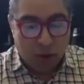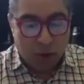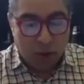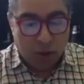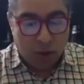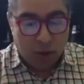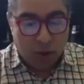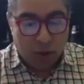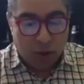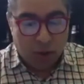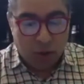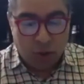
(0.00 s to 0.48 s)

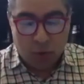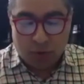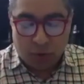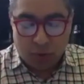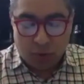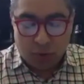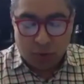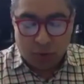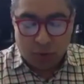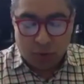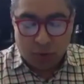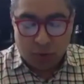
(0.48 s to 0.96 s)
used
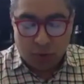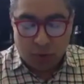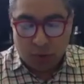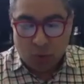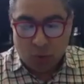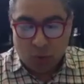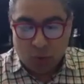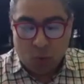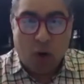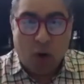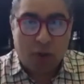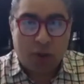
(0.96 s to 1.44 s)
to
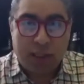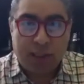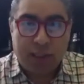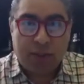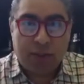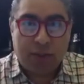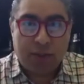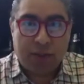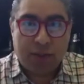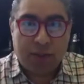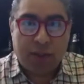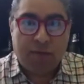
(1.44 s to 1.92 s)
watch
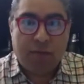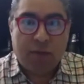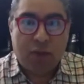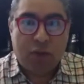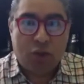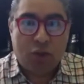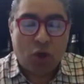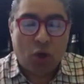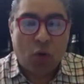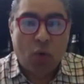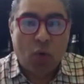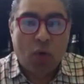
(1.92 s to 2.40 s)
this
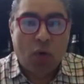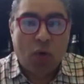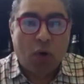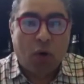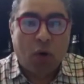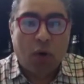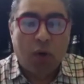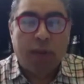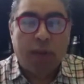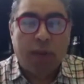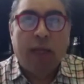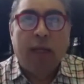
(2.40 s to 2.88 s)
TV show
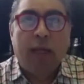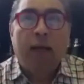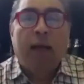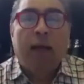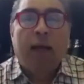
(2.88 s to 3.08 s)
called